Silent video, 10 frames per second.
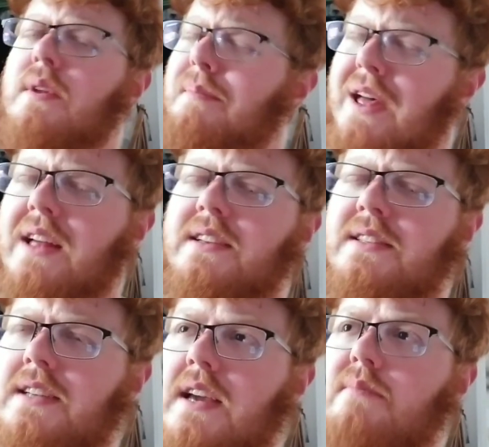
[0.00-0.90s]

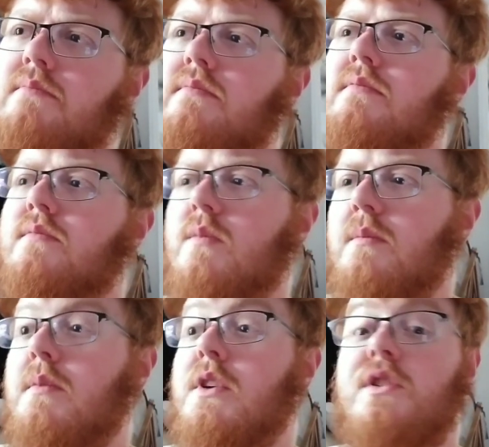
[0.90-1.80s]
paladin type,
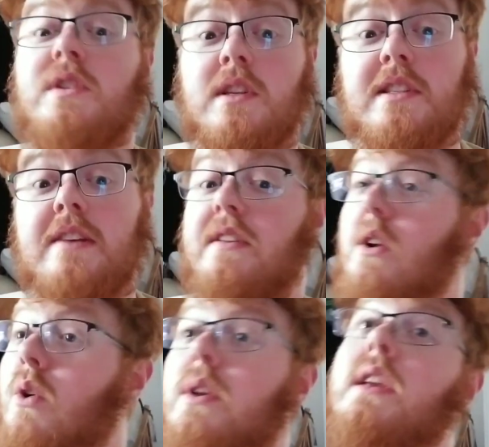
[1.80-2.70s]
but she does have that
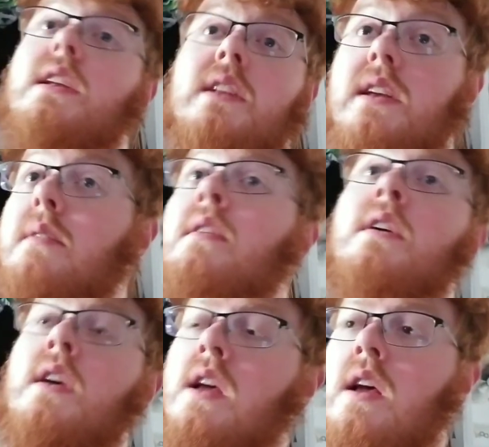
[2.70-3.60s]
whole healing
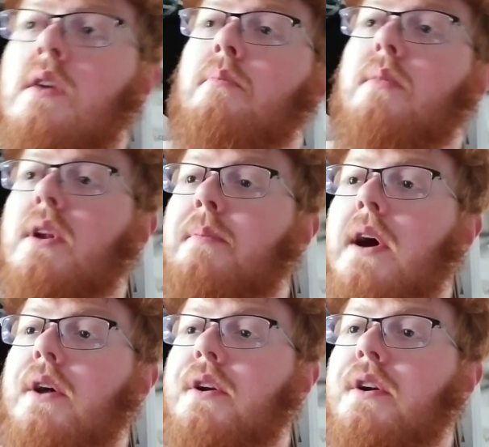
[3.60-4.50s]
bit
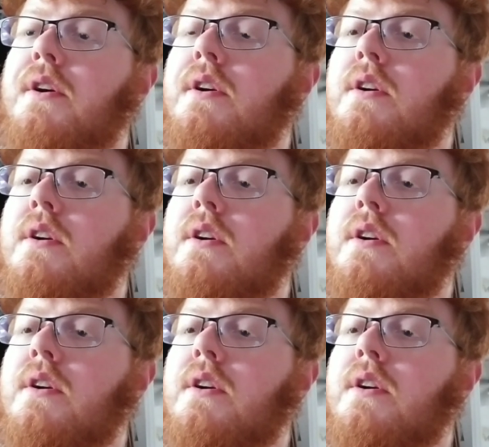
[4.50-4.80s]
about her.